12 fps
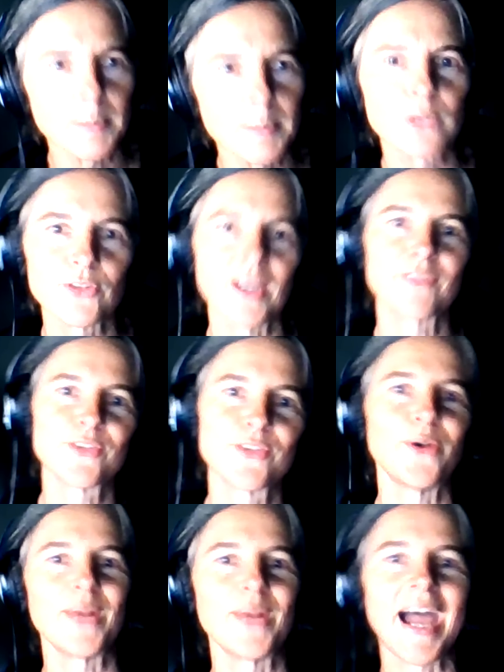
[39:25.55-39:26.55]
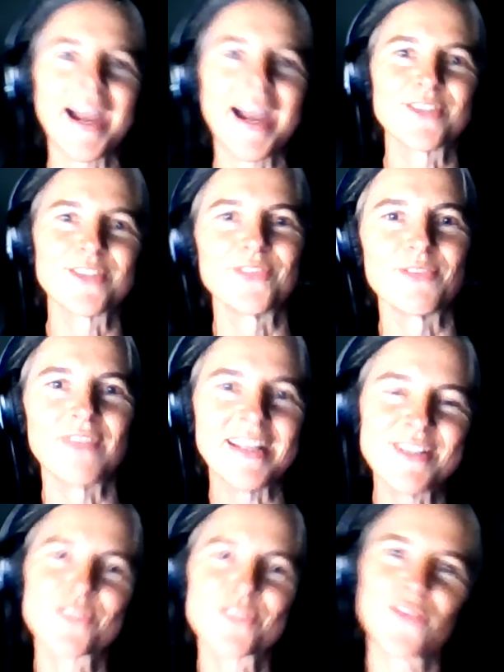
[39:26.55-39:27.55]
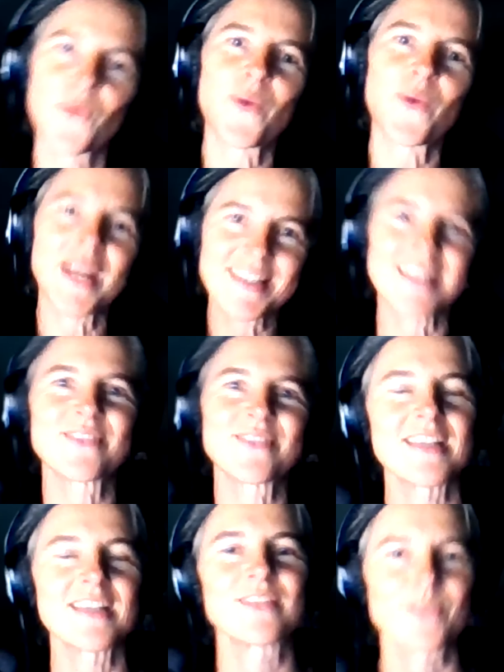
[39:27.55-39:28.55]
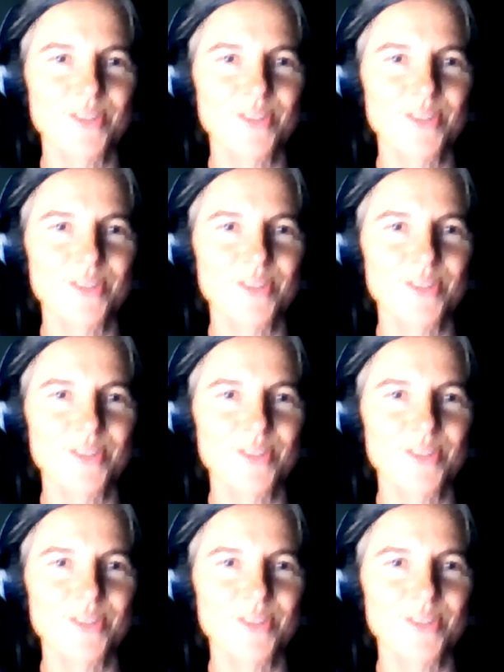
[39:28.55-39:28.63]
because you have to know the heights of each floor, etc., etc.